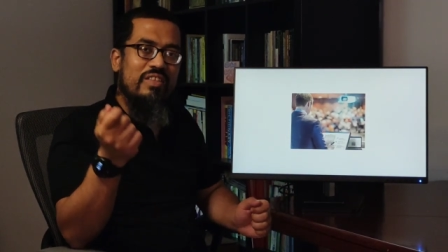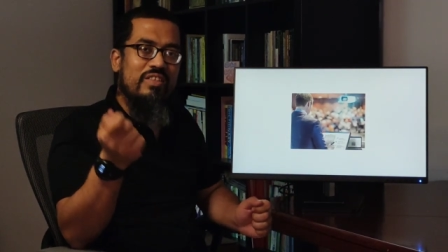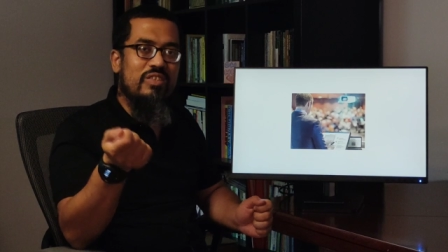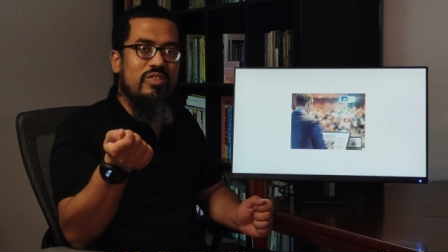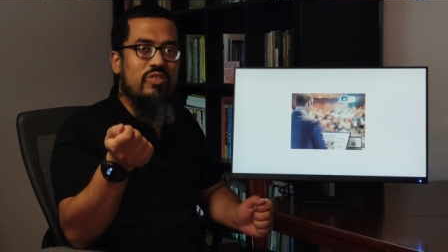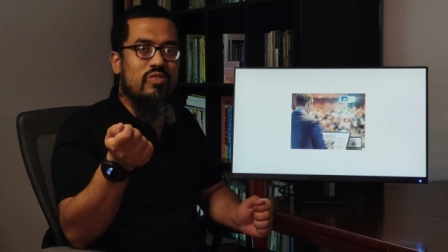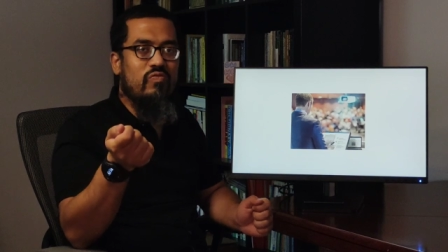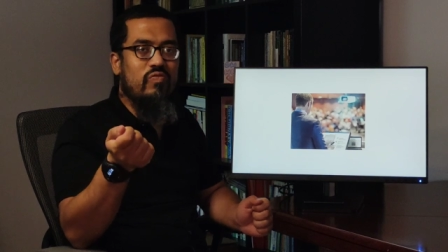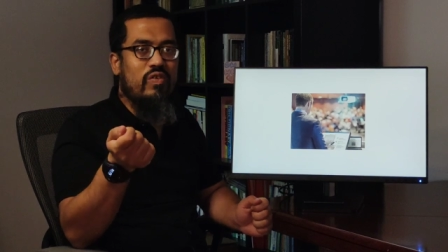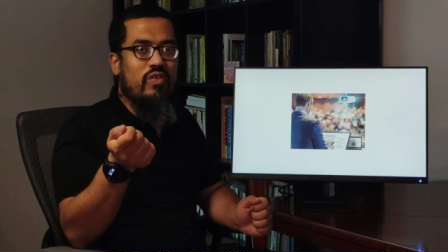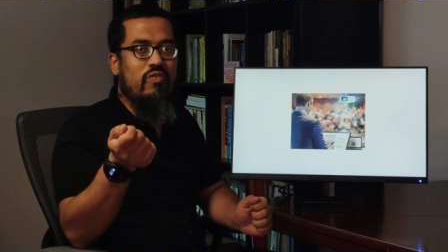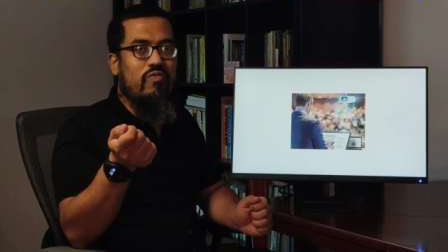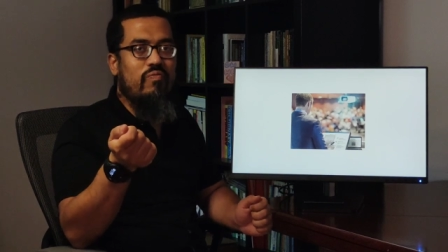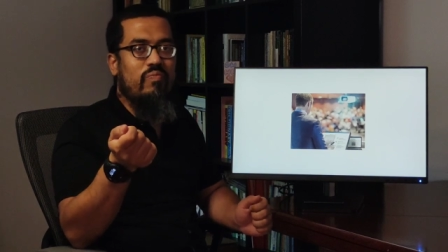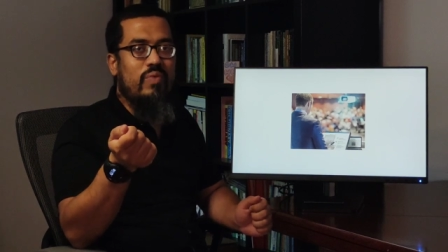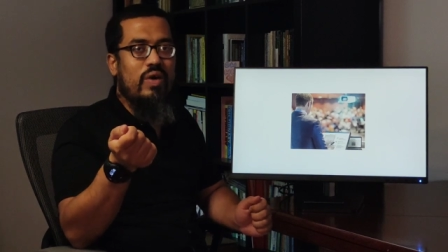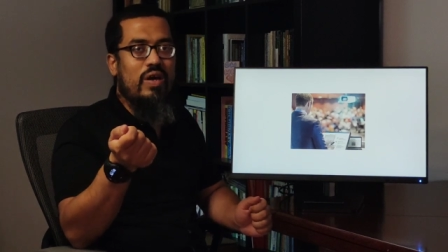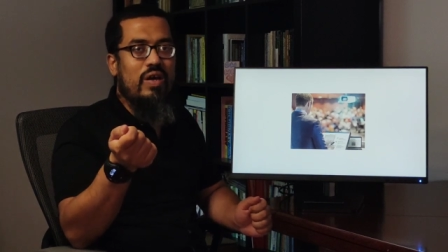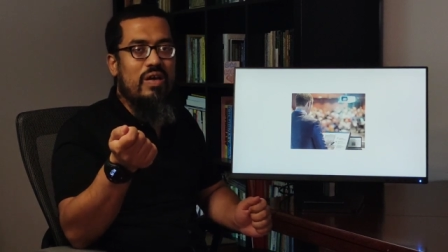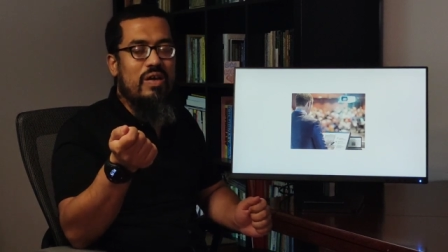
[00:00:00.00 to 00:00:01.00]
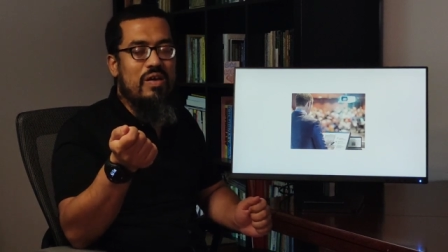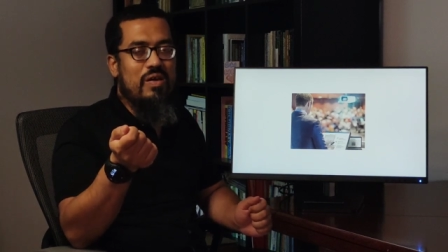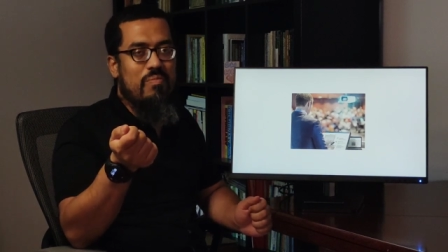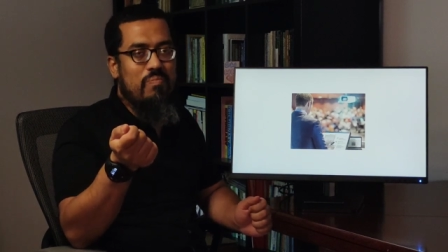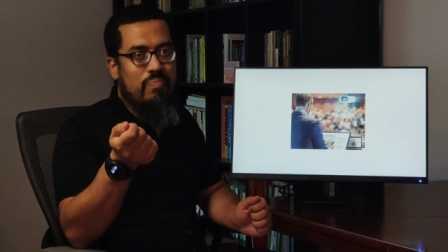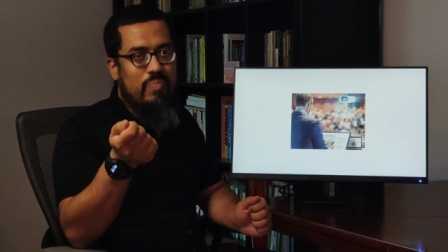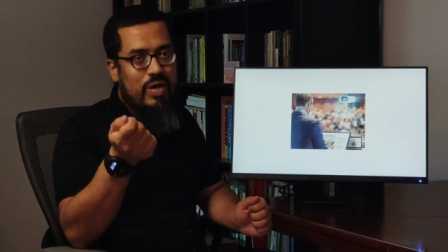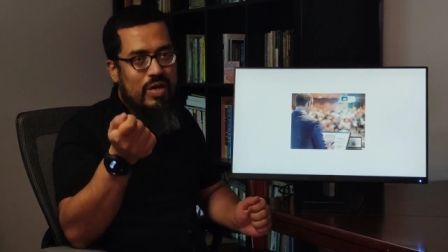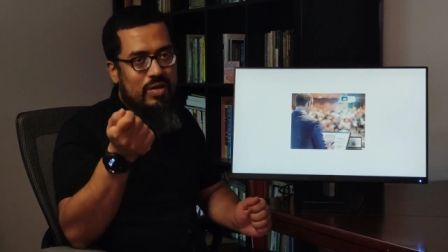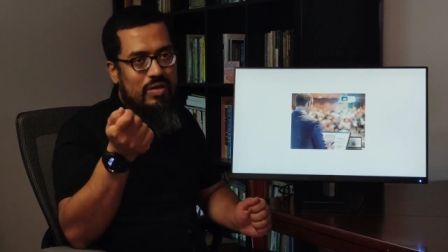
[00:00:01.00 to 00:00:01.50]
and this is one of my
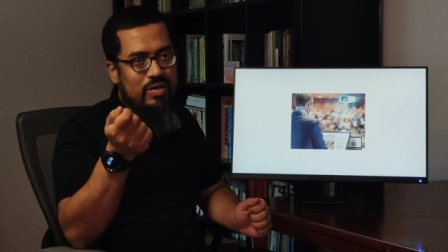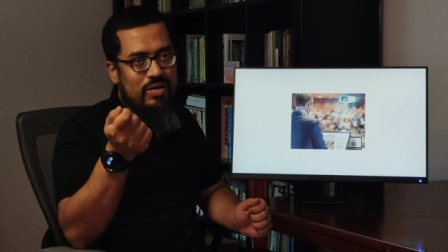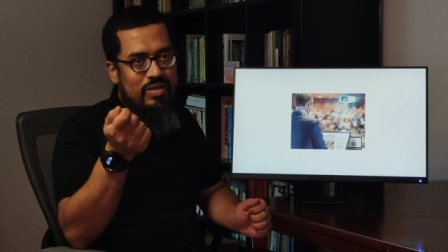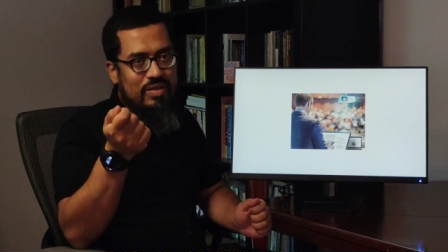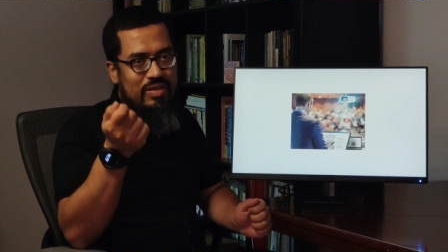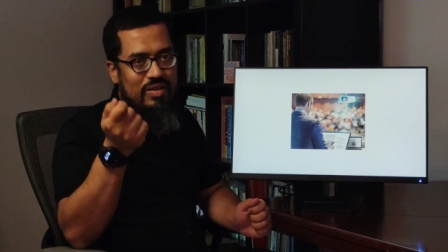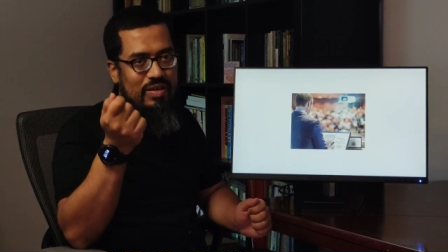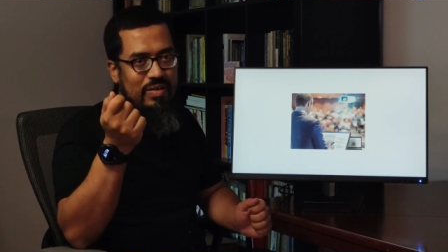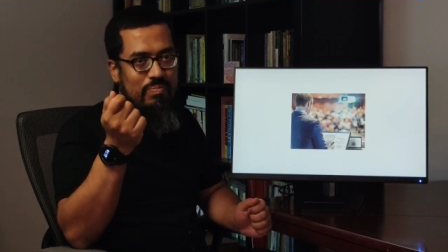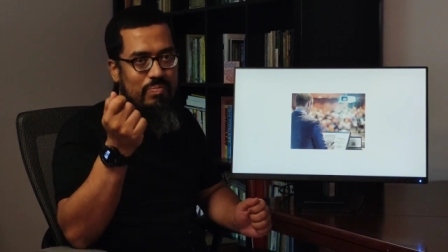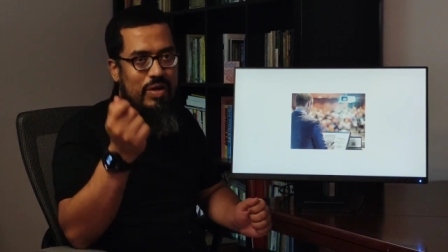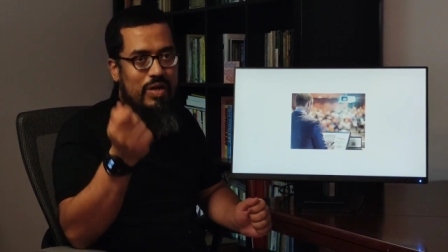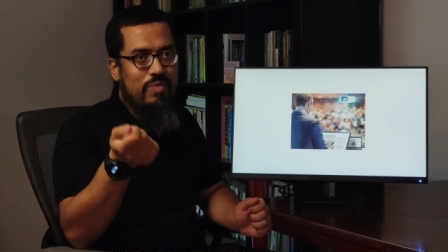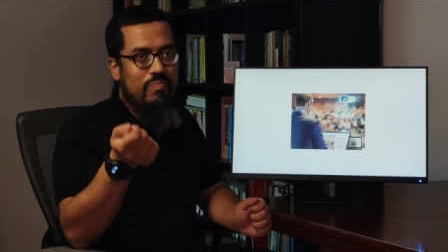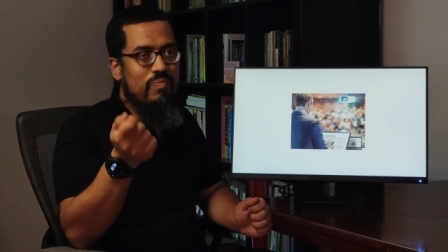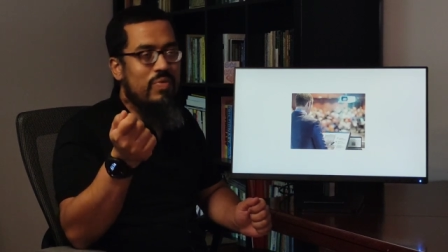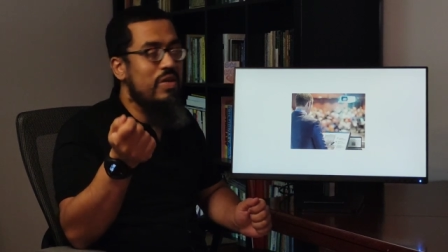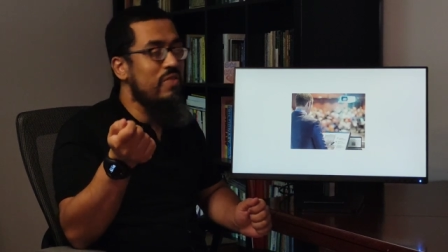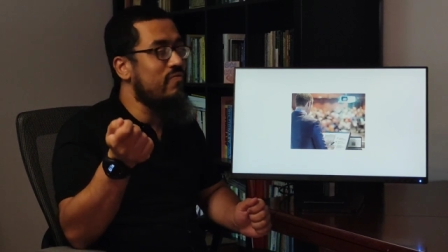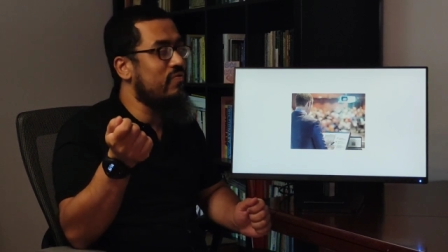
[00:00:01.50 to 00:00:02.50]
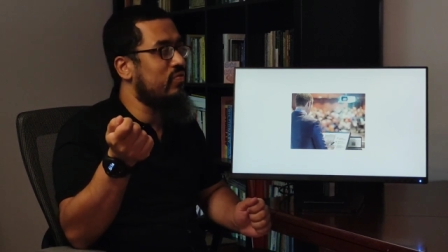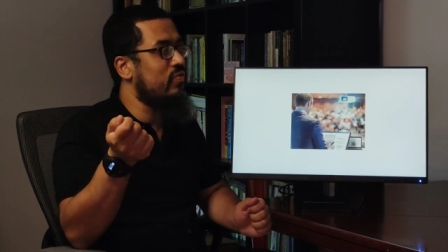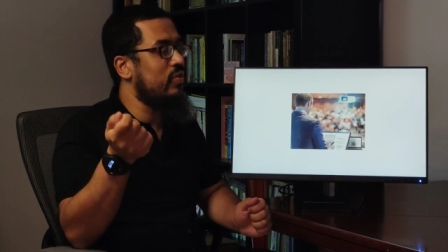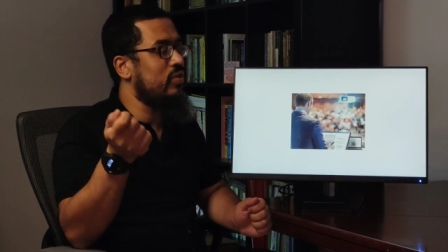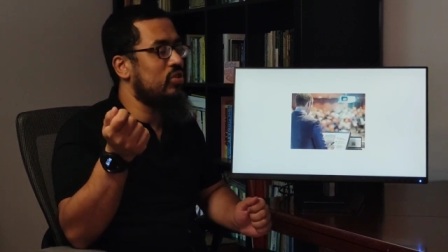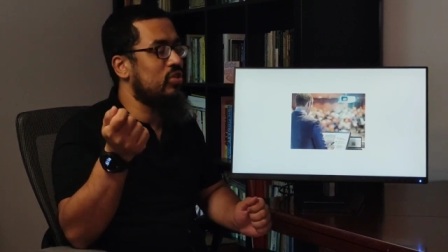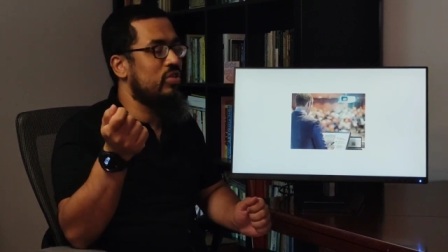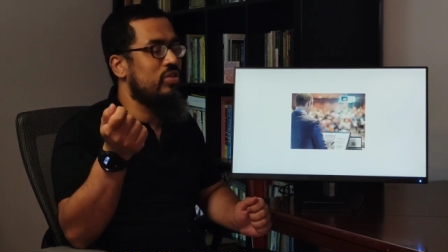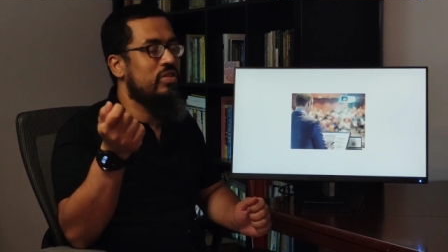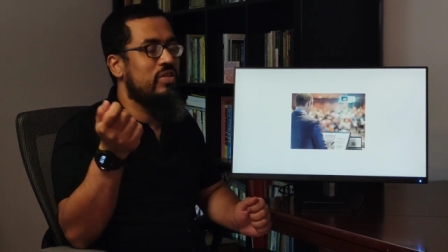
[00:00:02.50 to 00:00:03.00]
pet peeves,
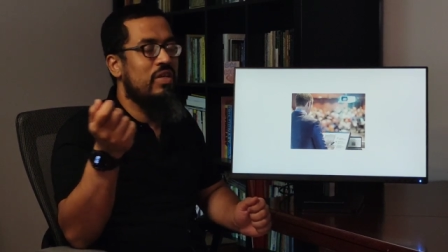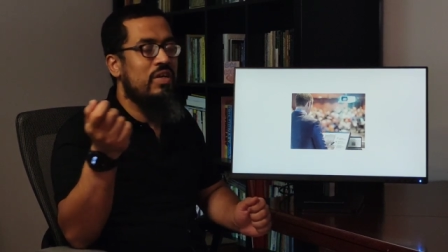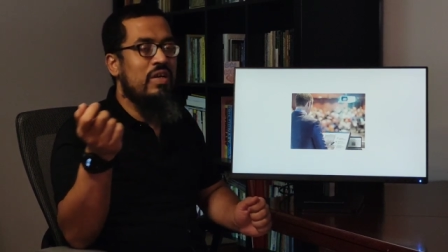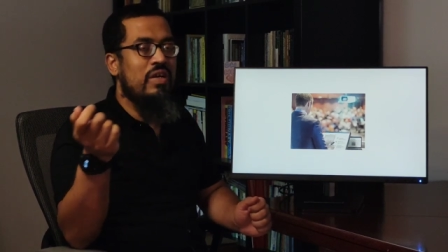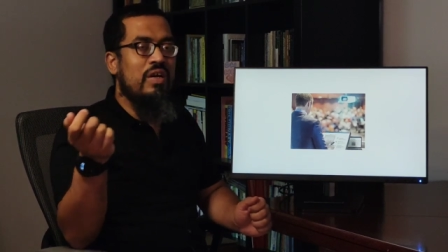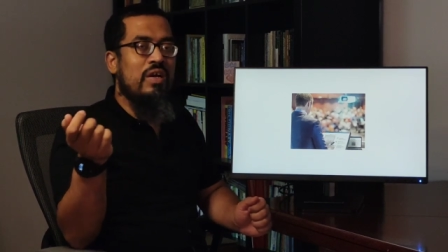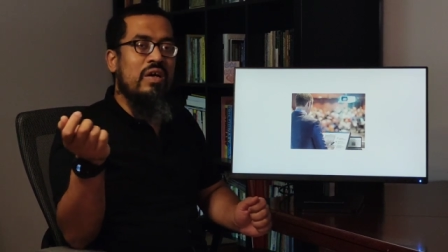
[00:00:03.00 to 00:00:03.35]
which is